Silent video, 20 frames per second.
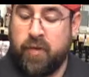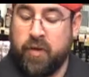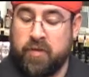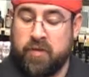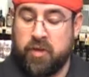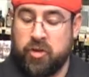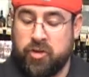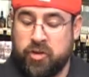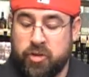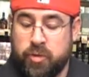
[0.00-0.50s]

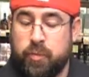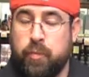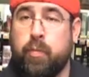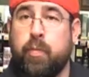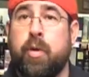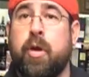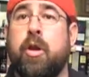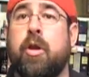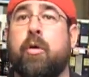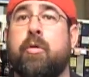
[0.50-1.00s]
vintage
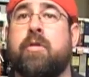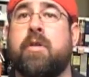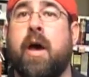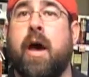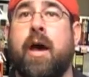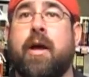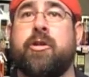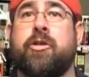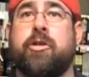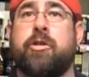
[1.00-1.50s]

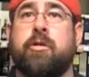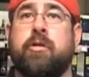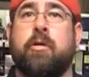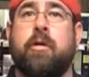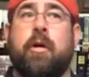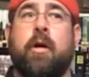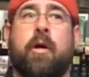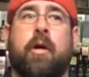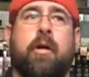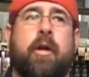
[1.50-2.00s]
Pinotage.
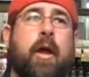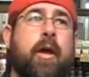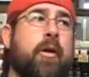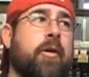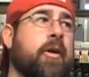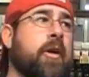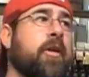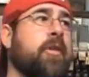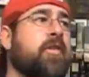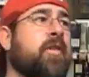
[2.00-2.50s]
Now
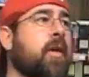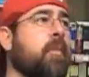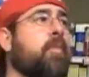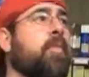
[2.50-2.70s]
you're going to say